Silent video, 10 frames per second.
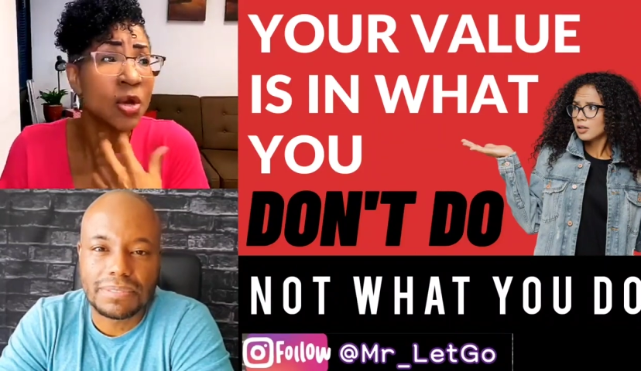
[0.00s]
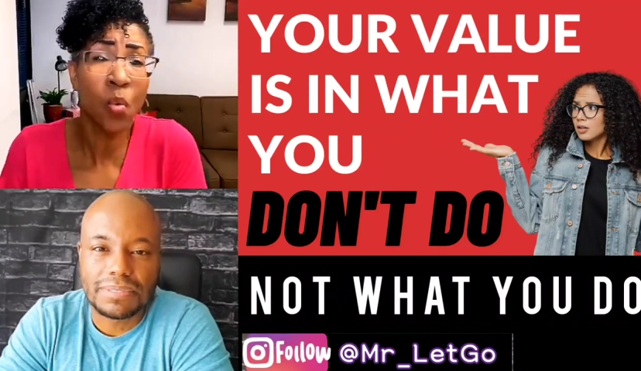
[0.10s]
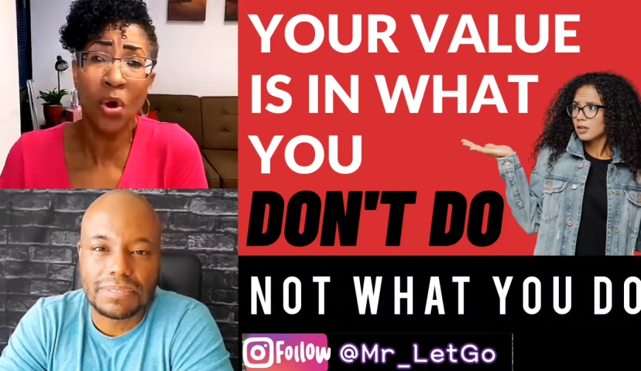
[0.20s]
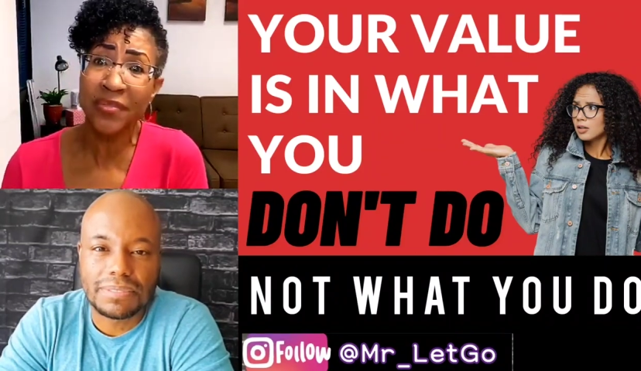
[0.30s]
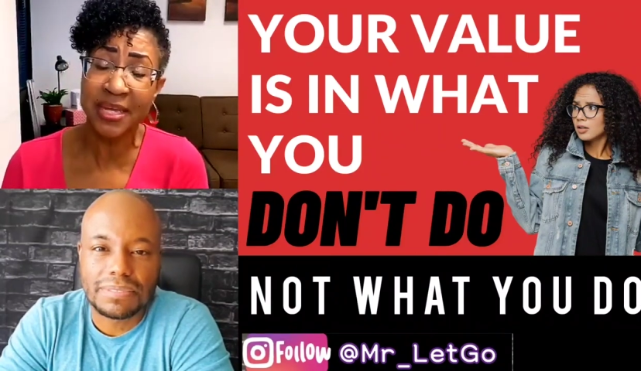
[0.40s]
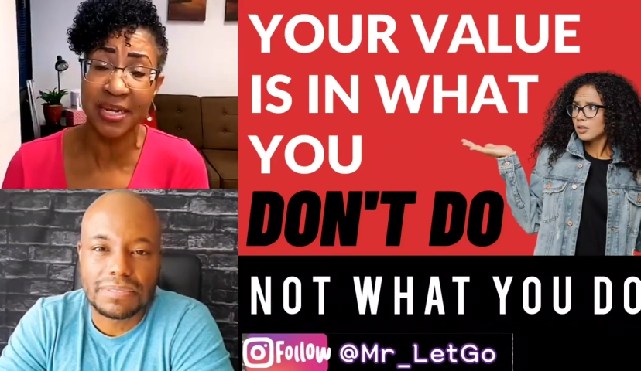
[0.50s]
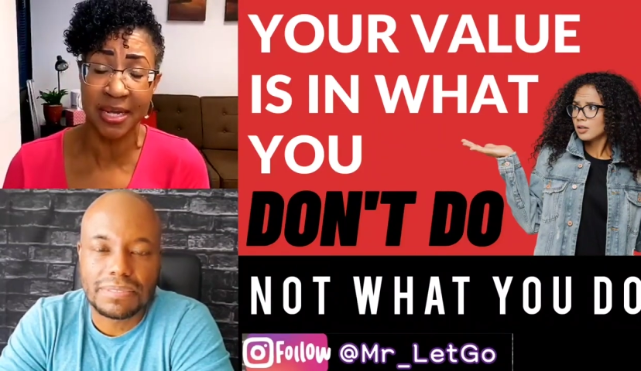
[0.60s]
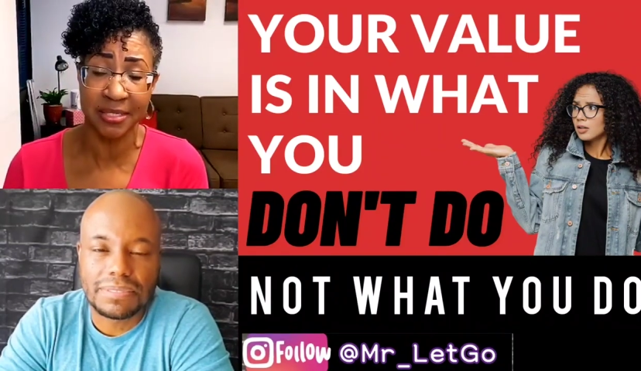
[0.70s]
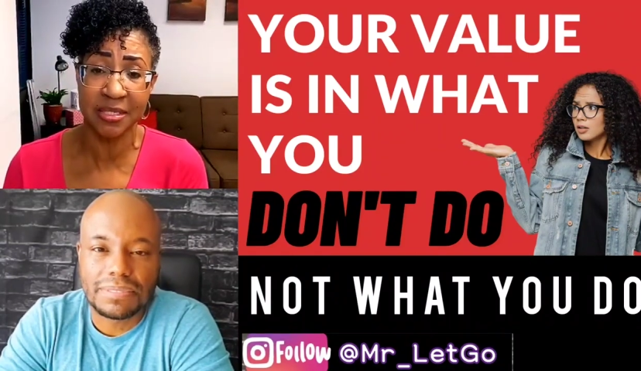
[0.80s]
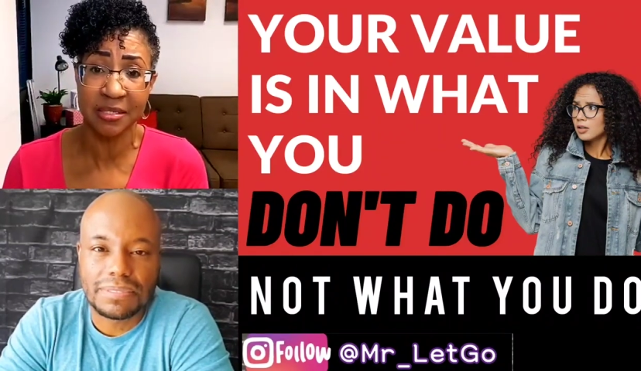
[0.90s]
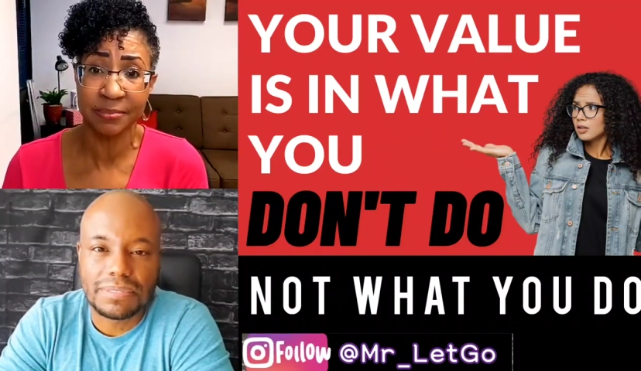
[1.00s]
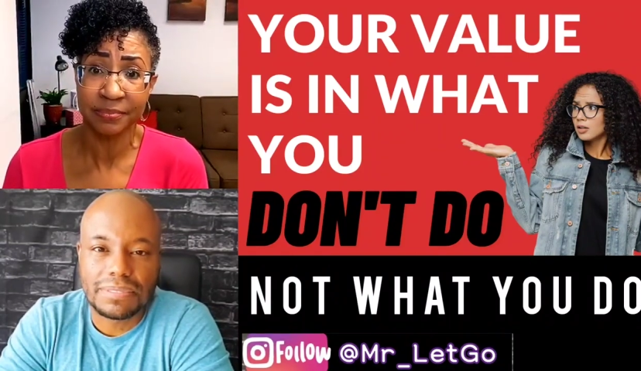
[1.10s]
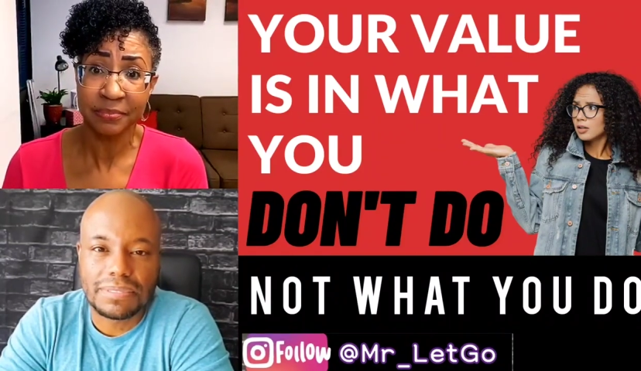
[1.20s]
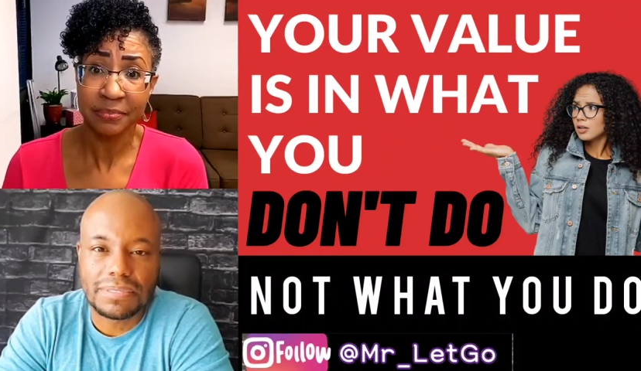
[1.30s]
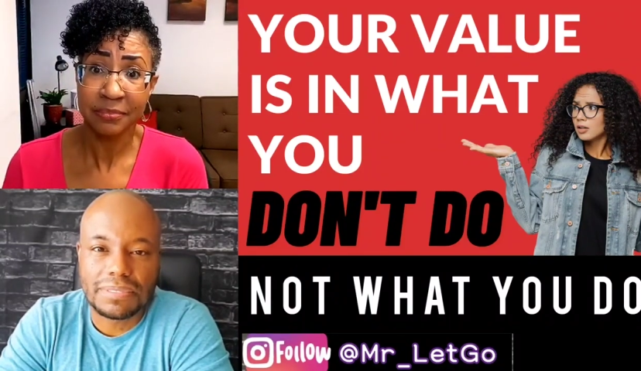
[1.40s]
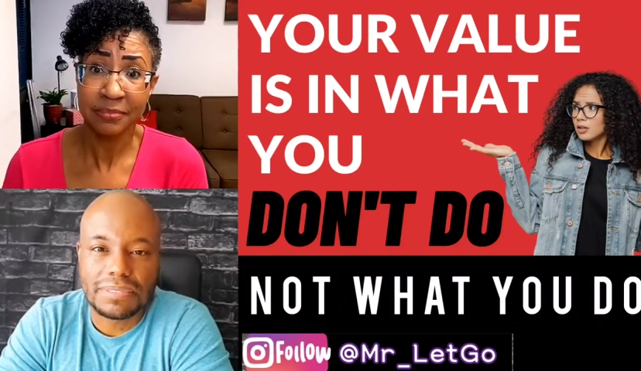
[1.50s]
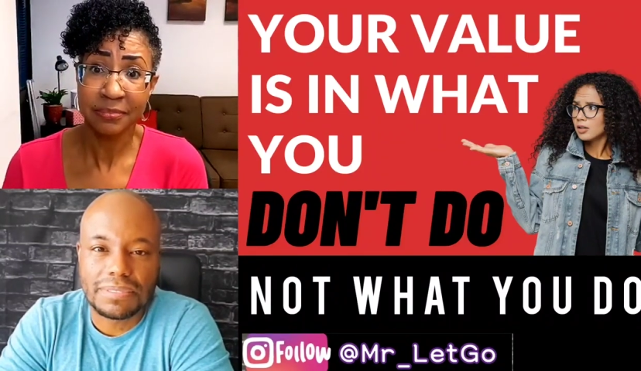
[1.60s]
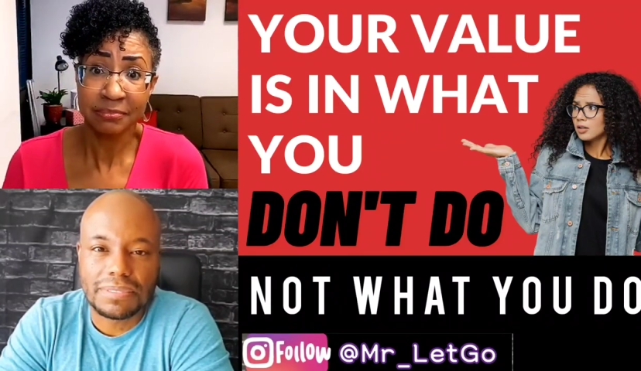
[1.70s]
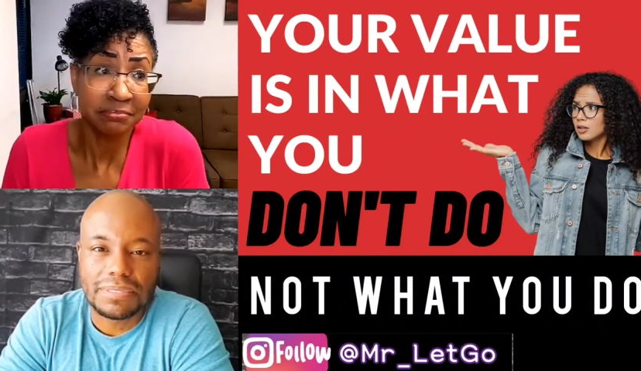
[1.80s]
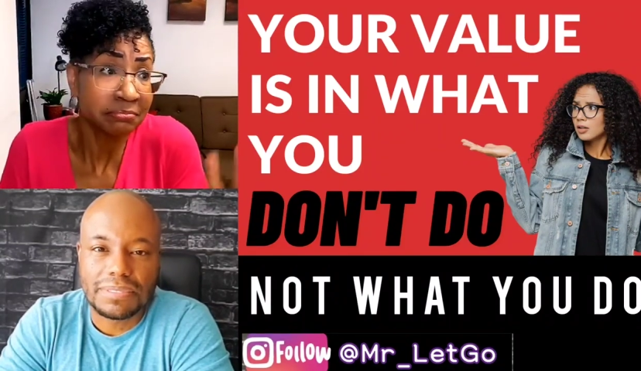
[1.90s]
Speaker 1: worthiness.
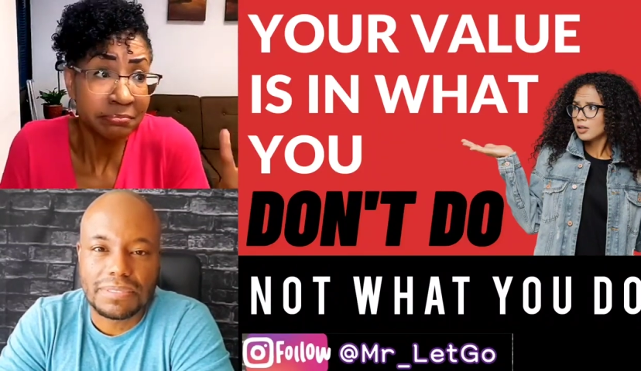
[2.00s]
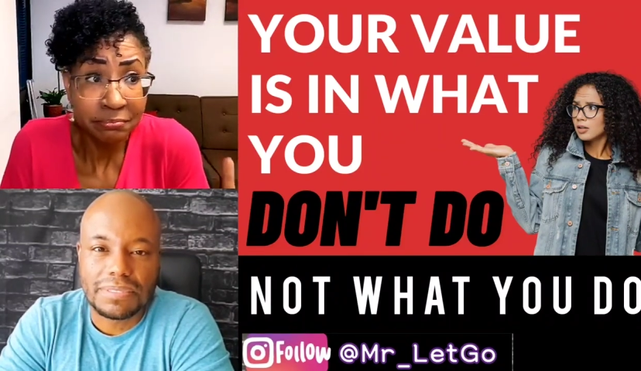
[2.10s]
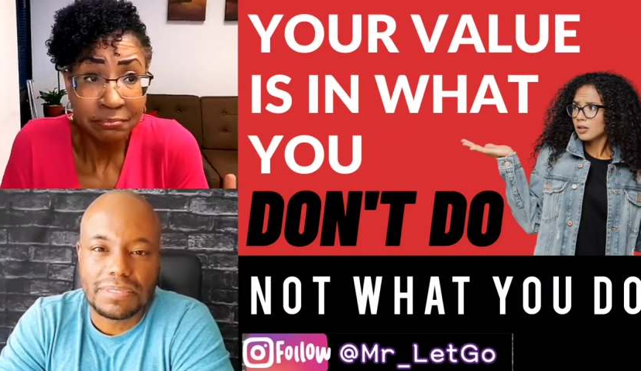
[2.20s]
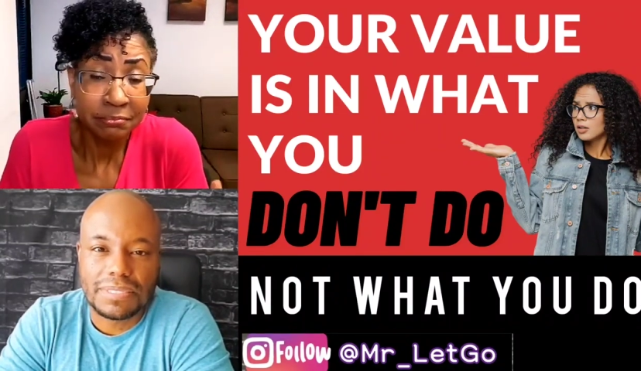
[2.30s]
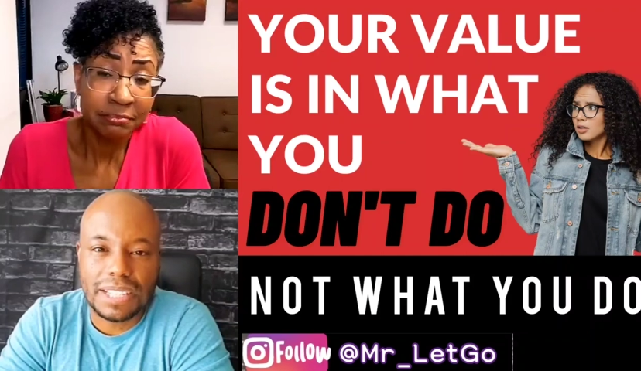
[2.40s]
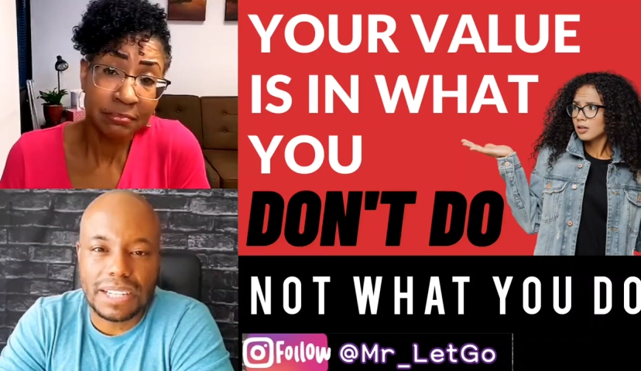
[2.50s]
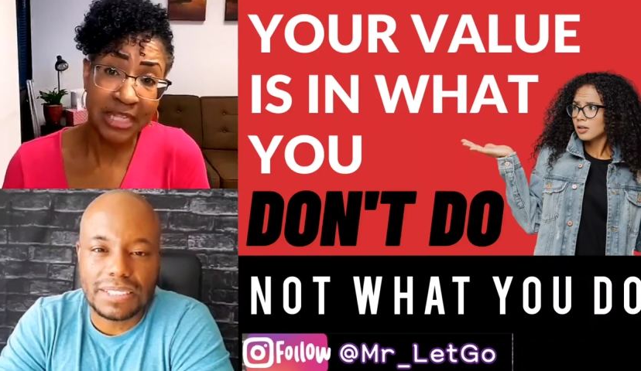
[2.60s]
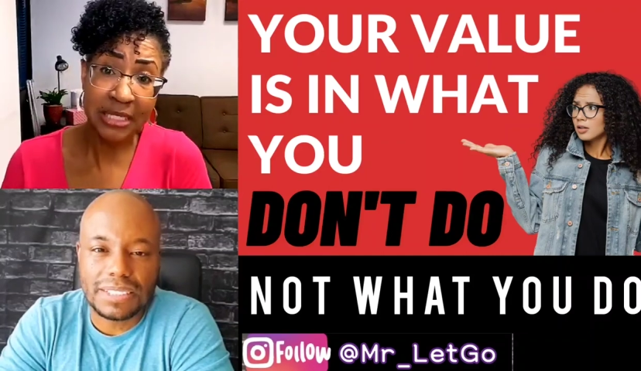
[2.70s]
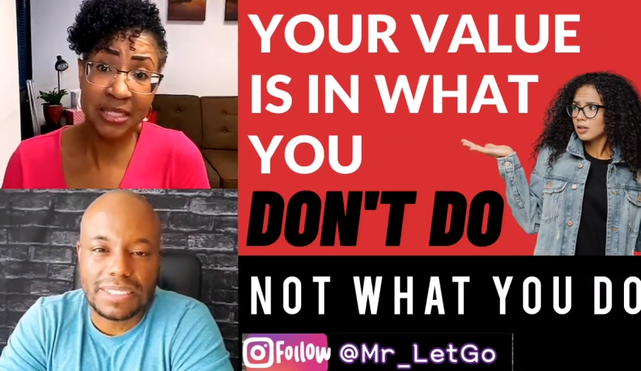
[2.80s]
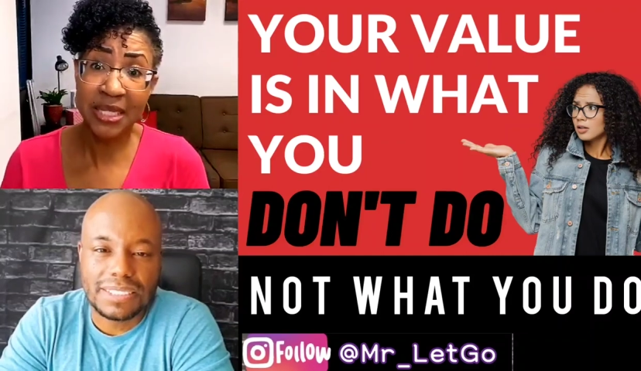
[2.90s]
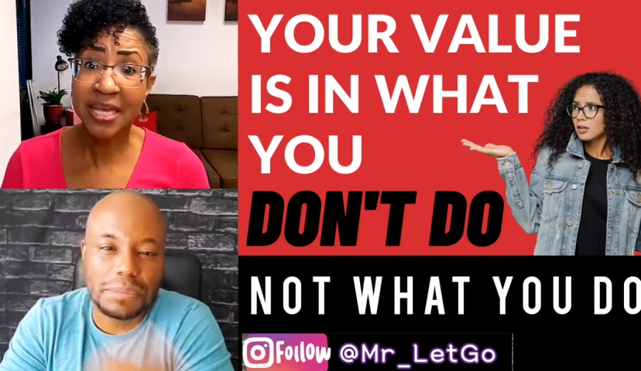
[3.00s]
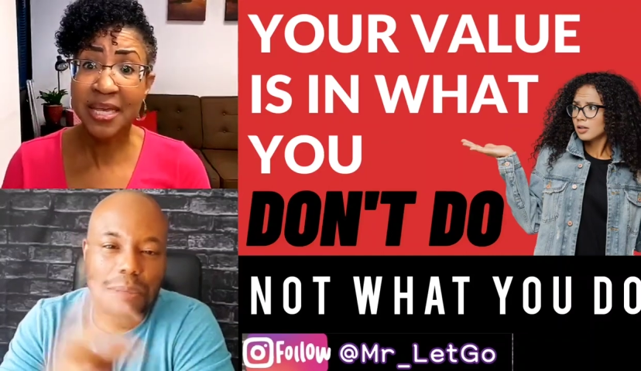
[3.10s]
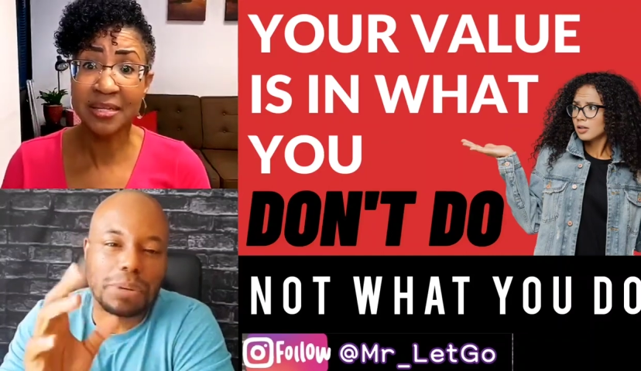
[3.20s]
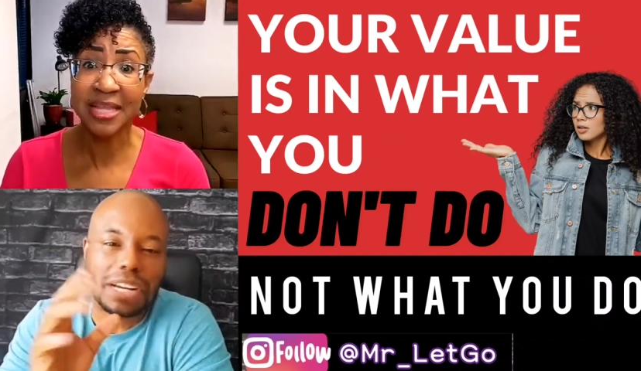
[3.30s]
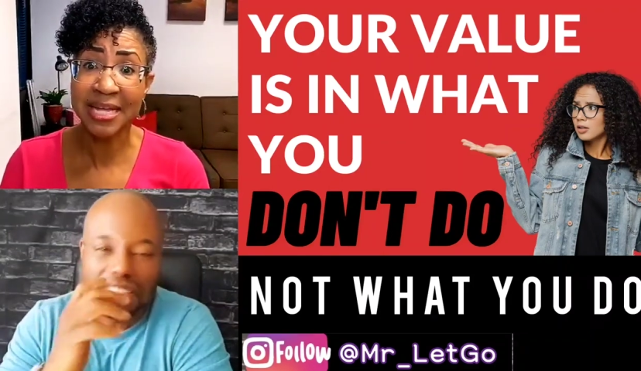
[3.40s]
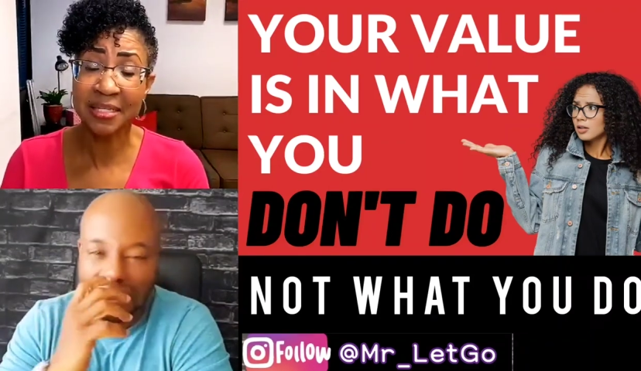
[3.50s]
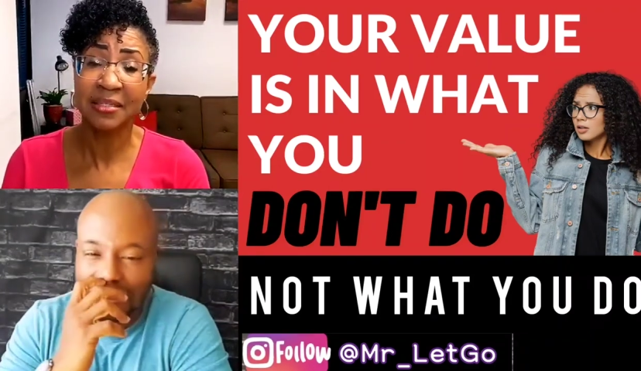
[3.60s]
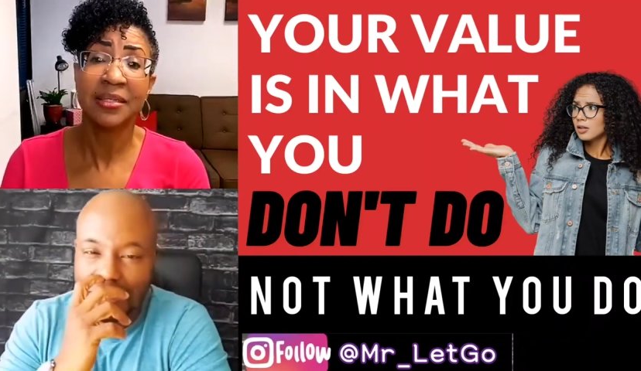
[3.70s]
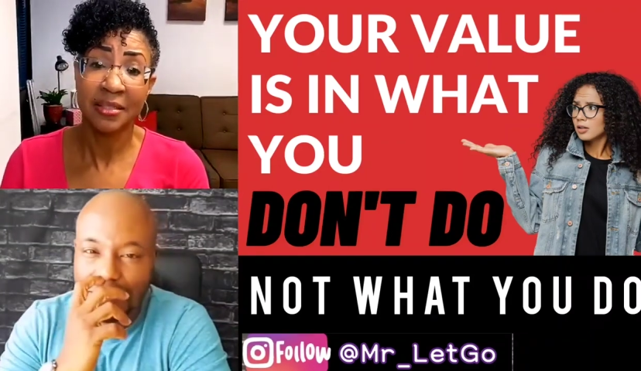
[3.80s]
Speaker 2: Yes. That's Let it. me break this